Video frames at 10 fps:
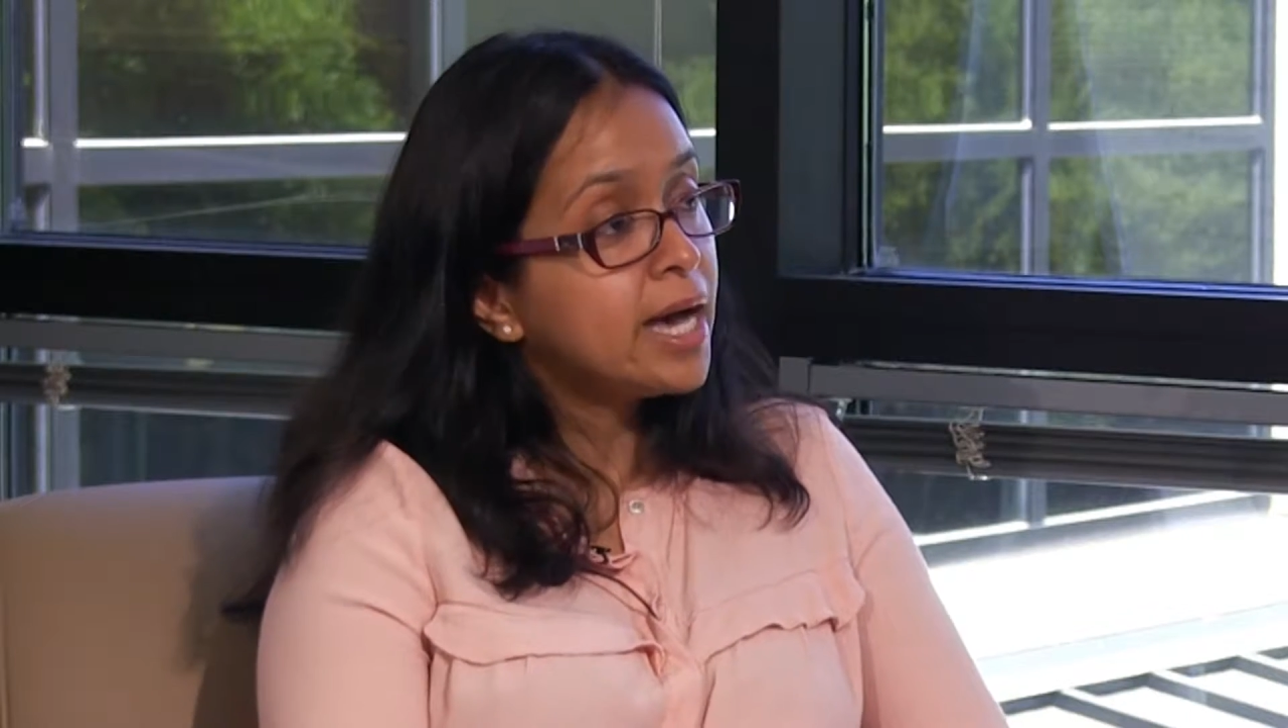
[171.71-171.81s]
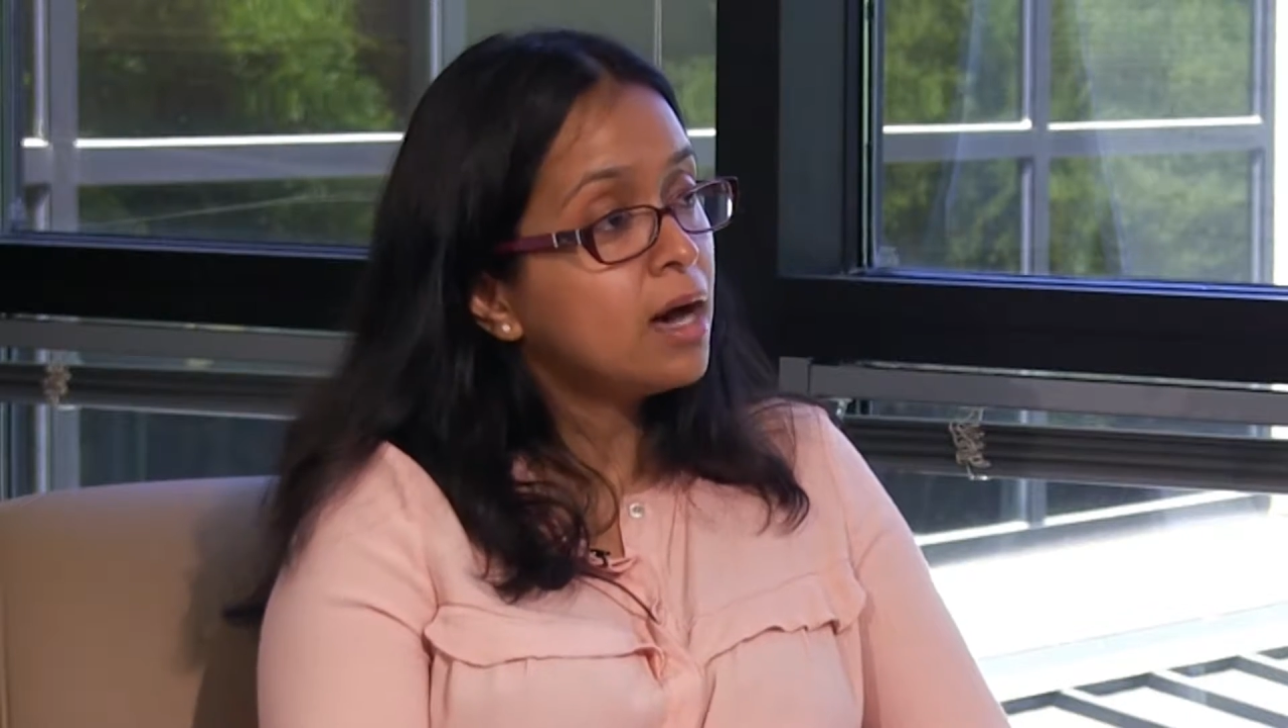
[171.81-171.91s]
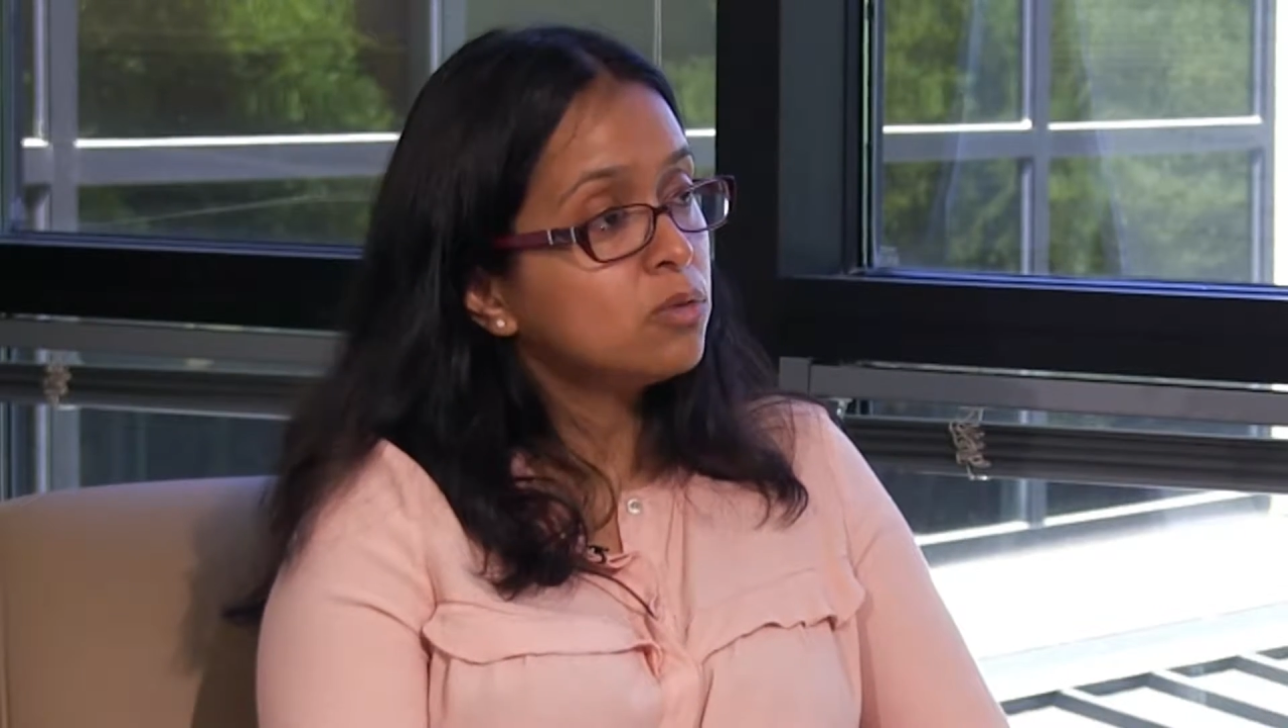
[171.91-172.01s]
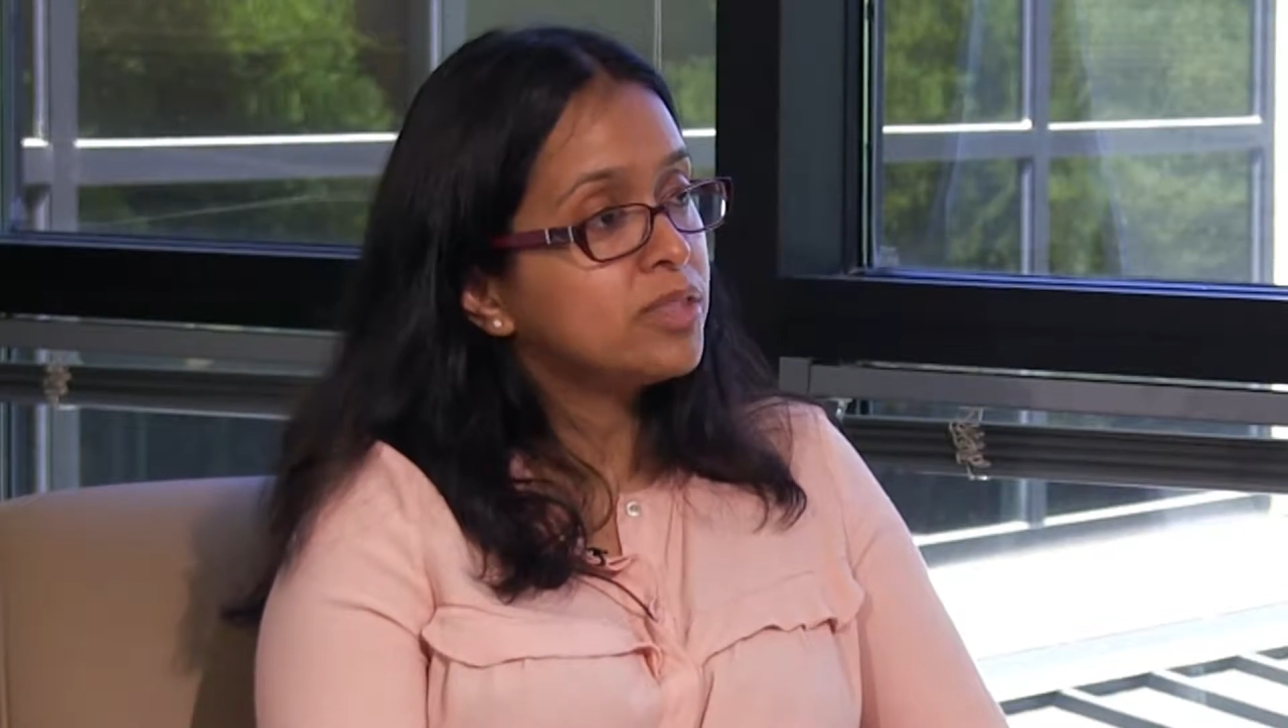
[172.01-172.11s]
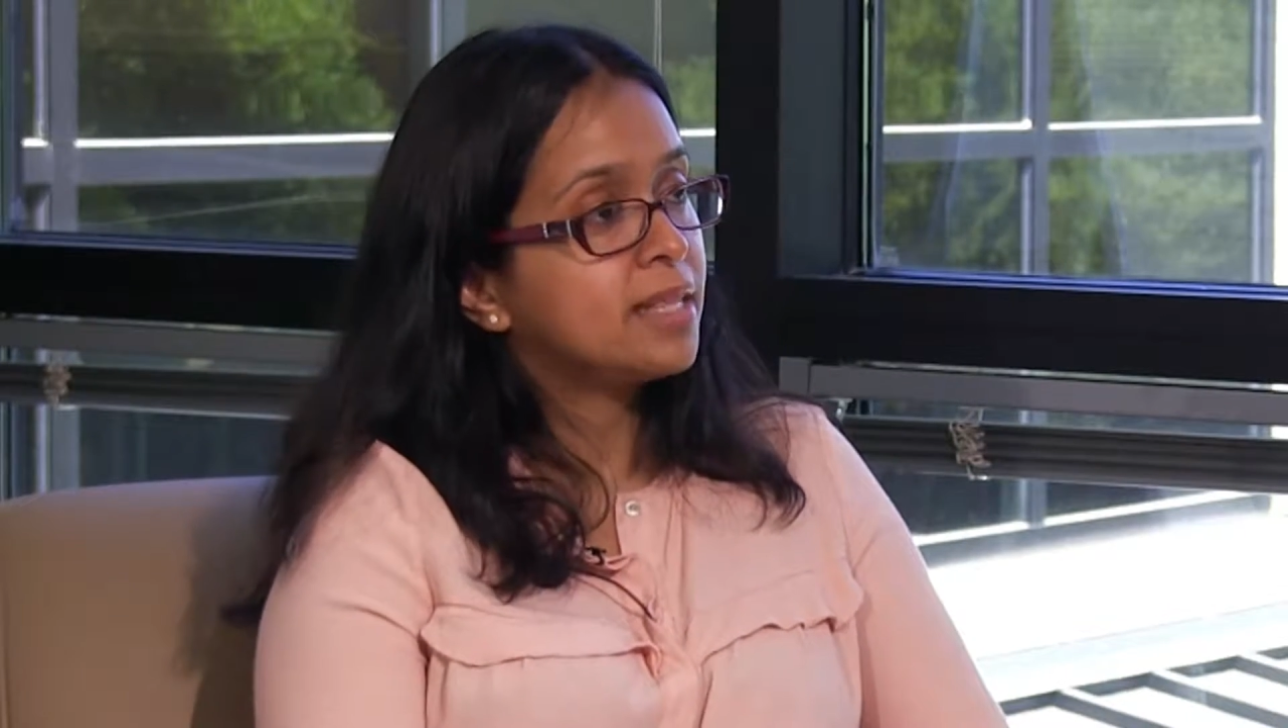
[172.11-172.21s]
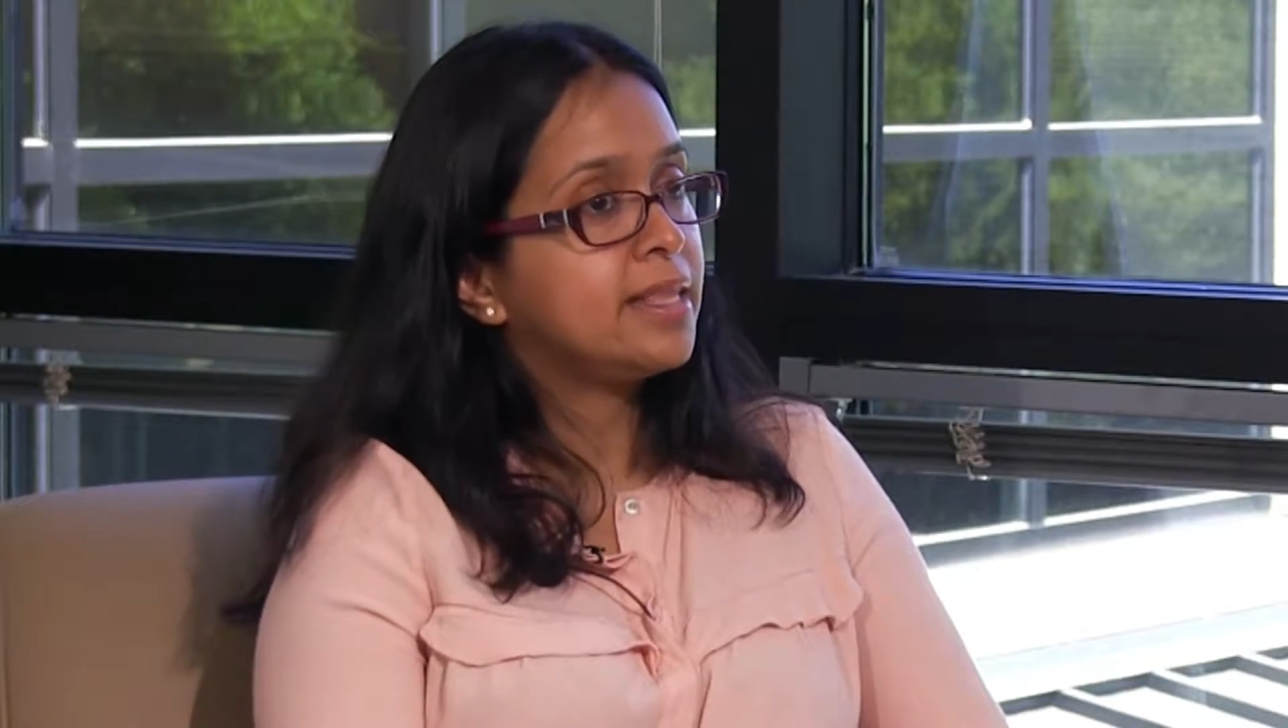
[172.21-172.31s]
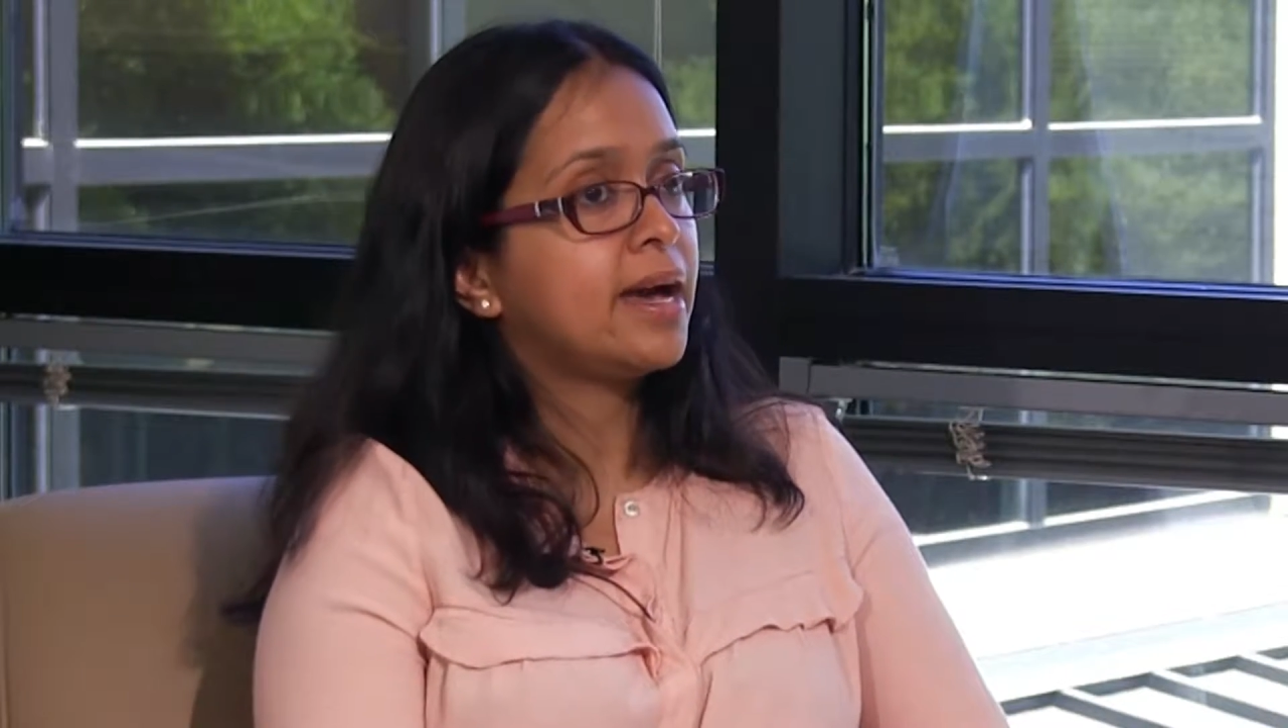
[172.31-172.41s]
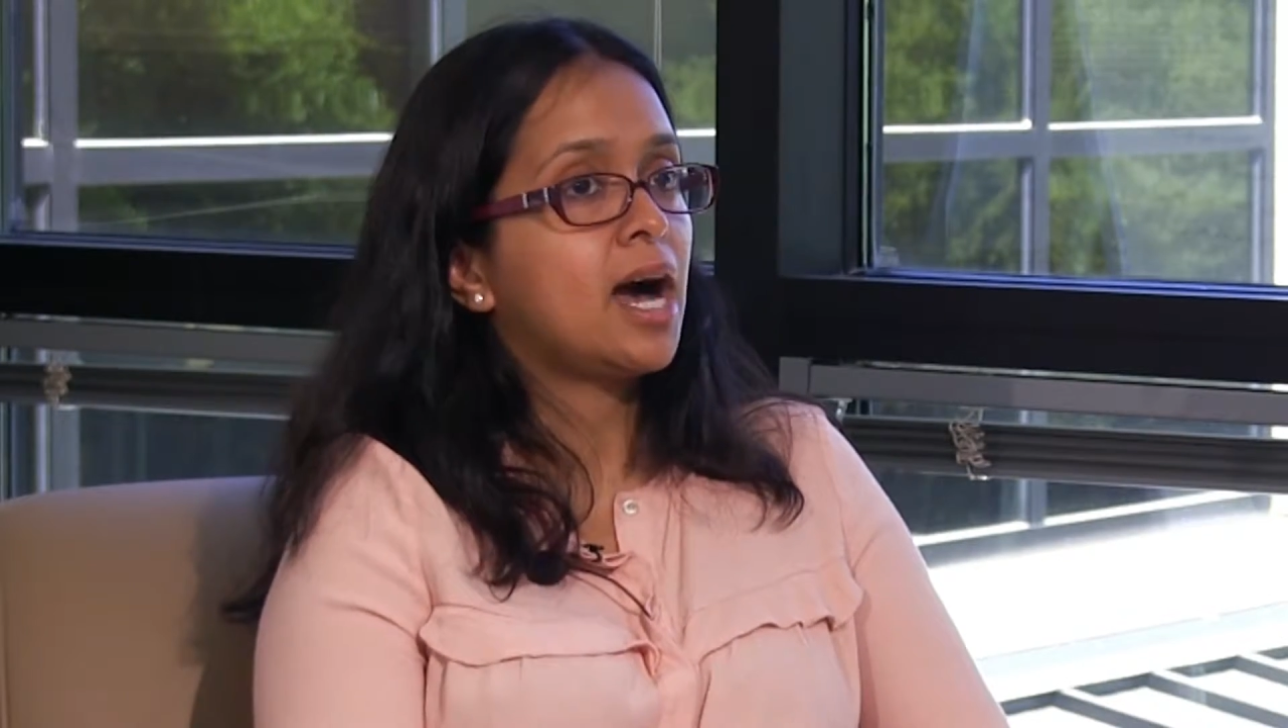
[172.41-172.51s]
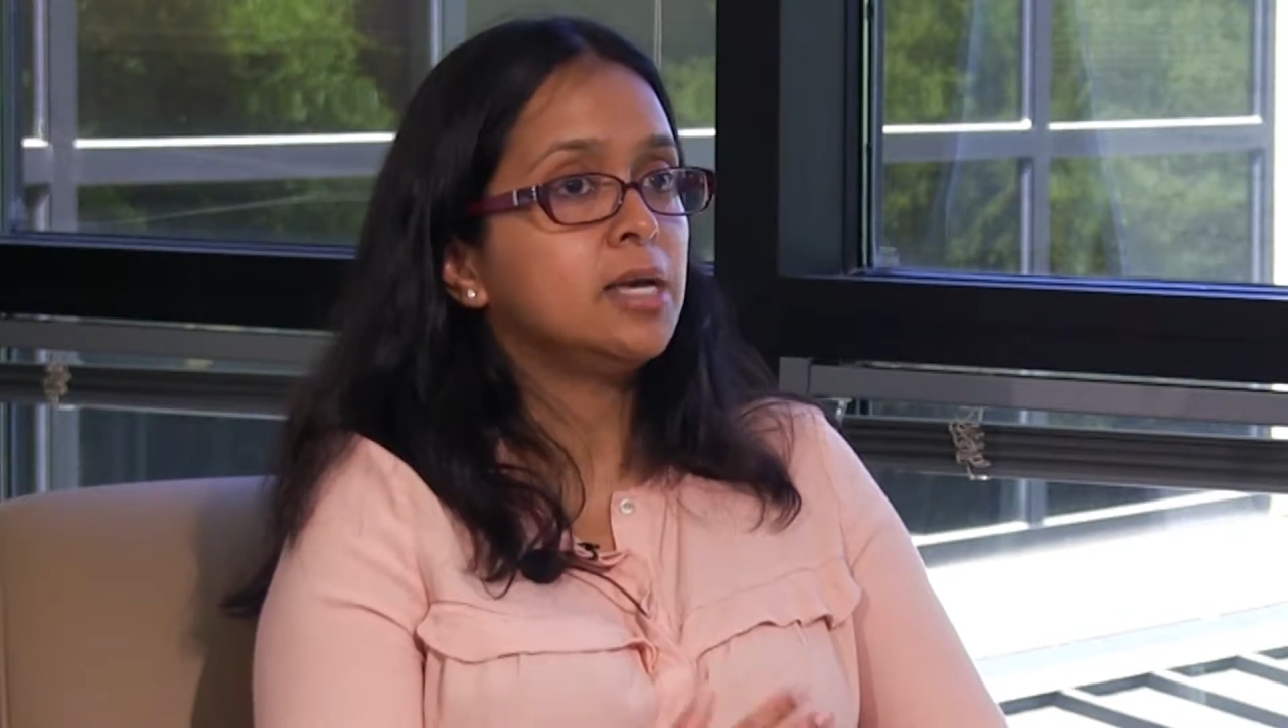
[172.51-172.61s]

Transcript: out that their